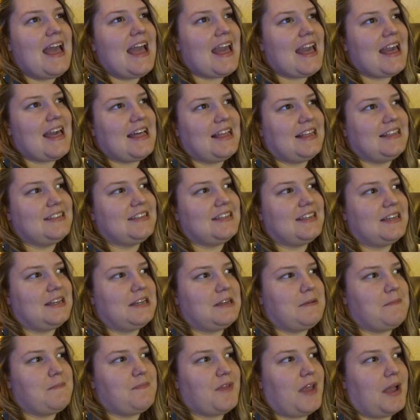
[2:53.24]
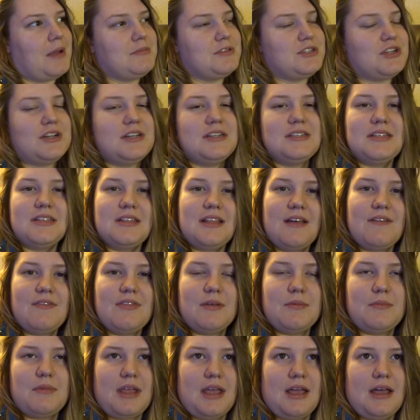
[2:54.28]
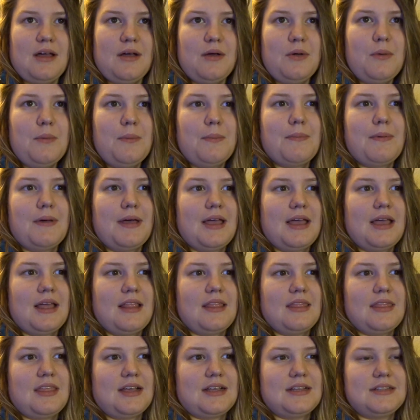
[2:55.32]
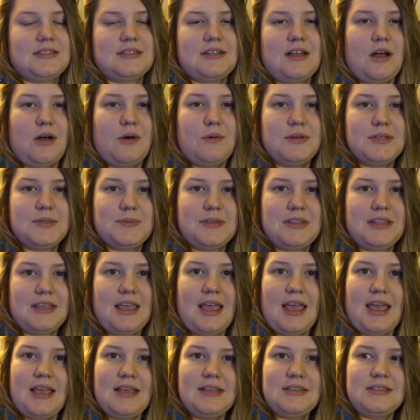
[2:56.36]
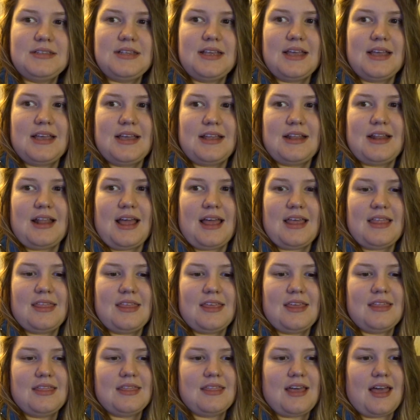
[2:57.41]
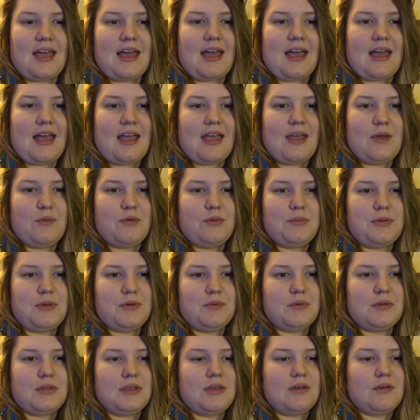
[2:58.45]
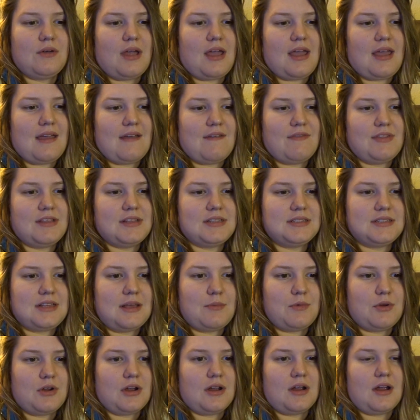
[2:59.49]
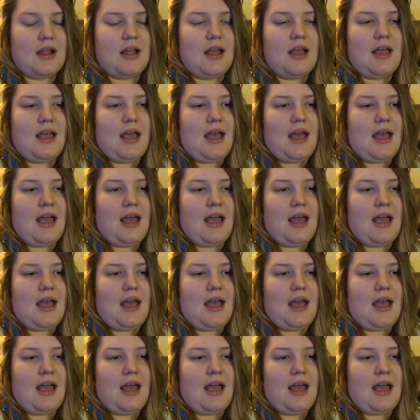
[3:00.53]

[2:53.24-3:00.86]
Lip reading: And I'm starting to love them now, but that has not always been the case. And I think that it would be really great if this summer